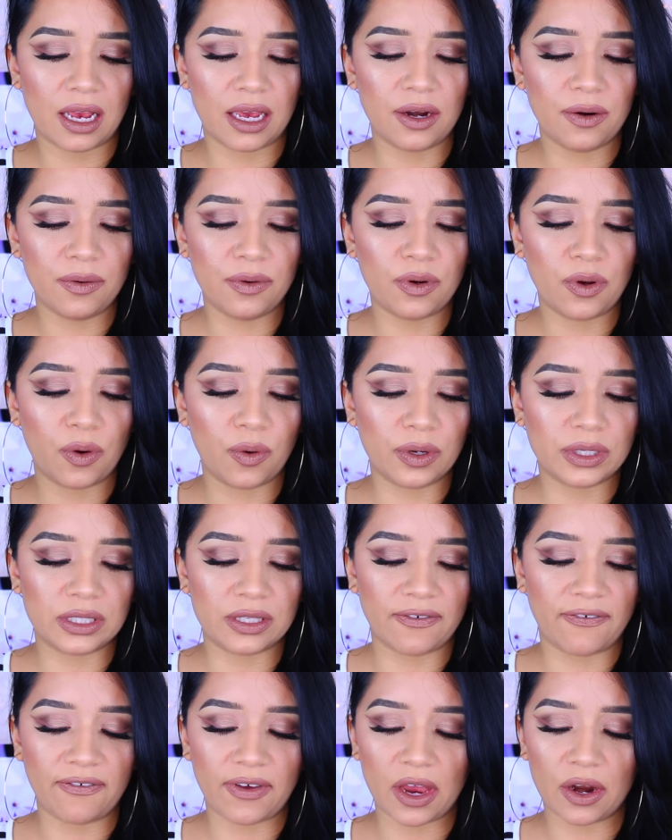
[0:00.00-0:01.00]
I don't know,
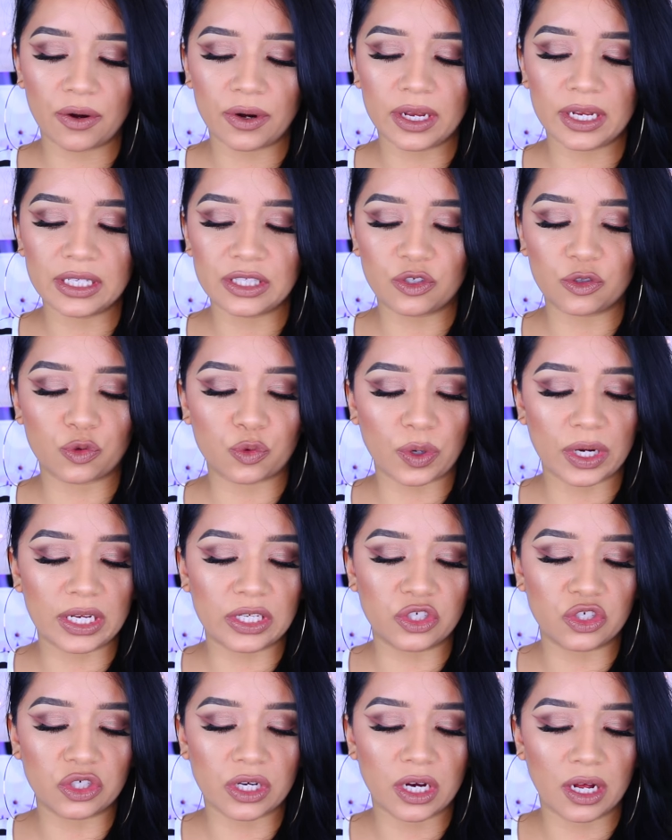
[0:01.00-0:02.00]
it's a very
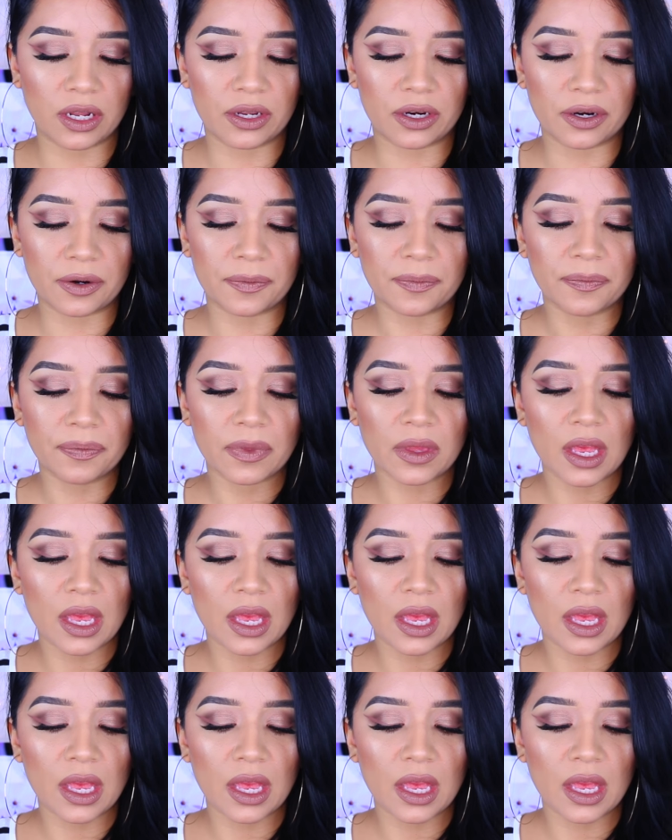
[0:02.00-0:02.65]
strange color.